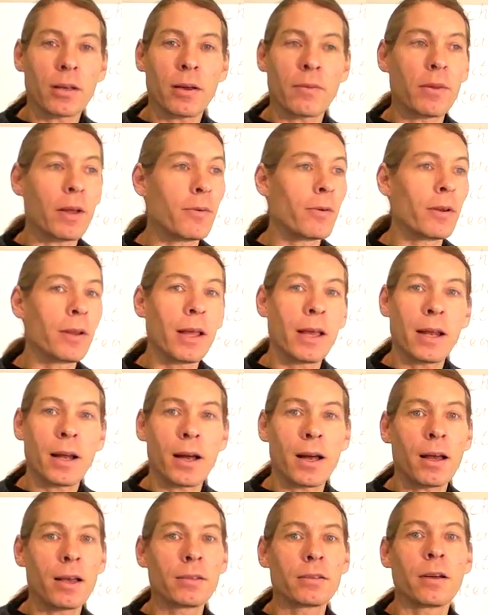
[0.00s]
I've never laid
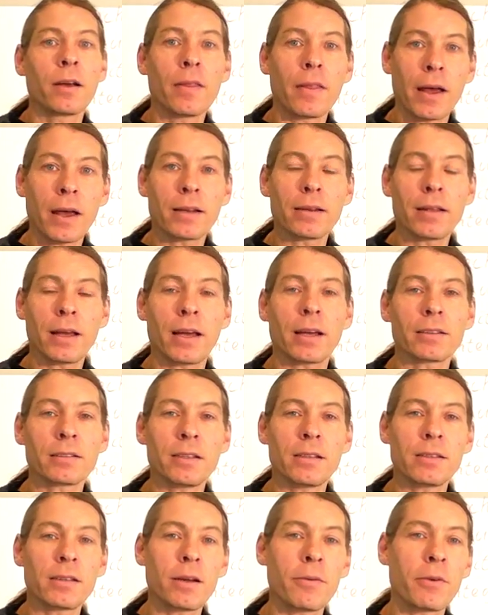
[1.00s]
eyes on that text.
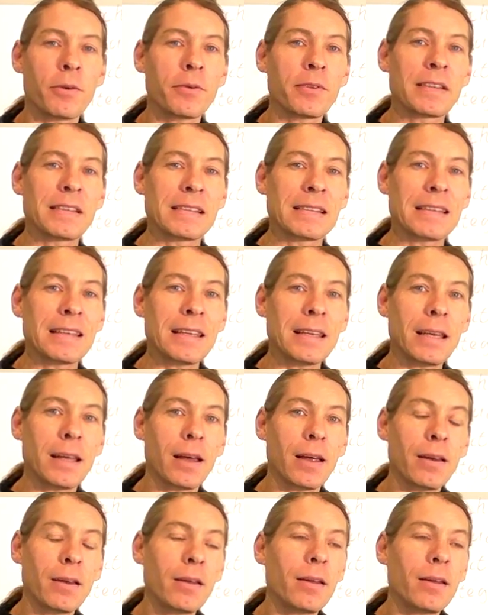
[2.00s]
He's never even seen it.